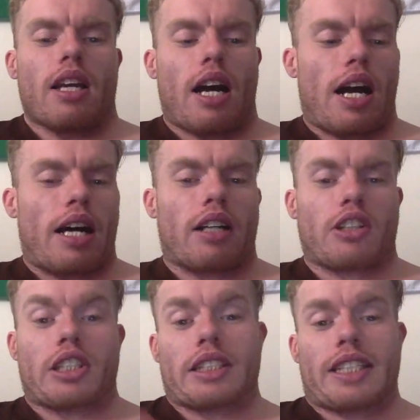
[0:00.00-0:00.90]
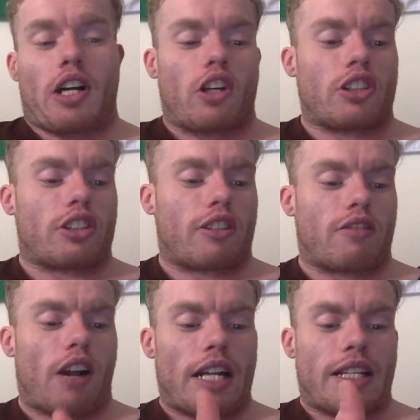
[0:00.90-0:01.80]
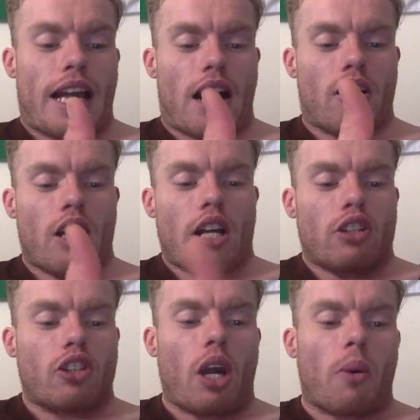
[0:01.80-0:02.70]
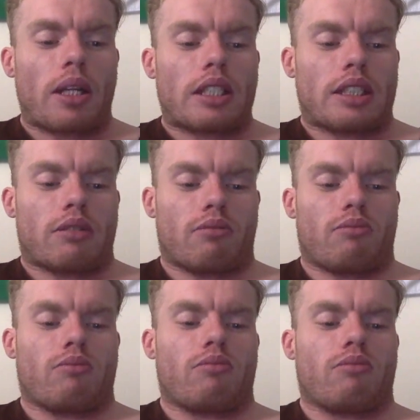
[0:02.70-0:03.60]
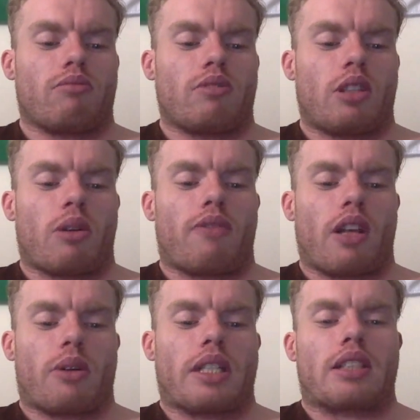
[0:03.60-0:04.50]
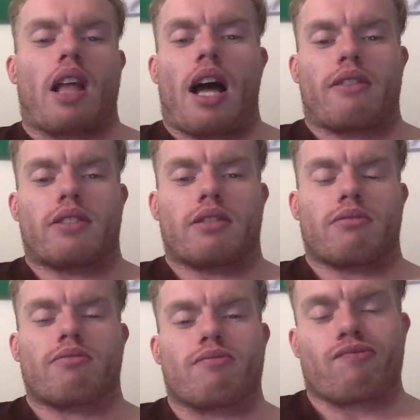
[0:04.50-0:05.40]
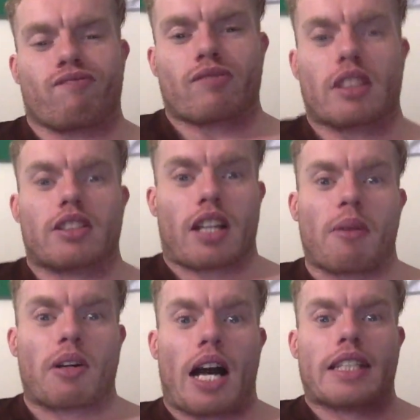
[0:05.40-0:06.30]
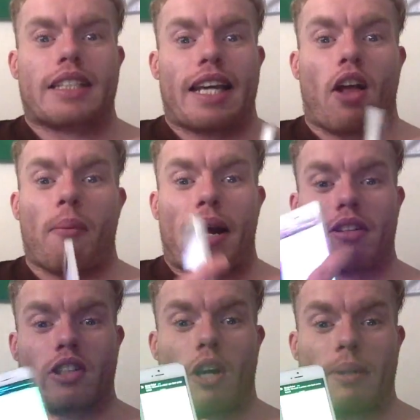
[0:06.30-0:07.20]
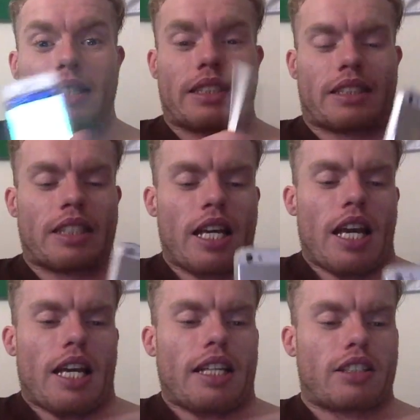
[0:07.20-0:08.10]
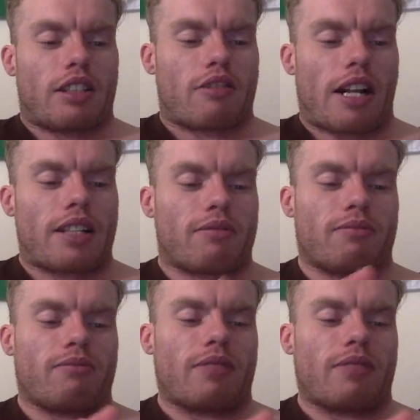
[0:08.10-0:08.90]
Uh, you can see it on your screen right now. No one you are following is live. Mm. So come on, guys, get on Periscope. It's it's a great.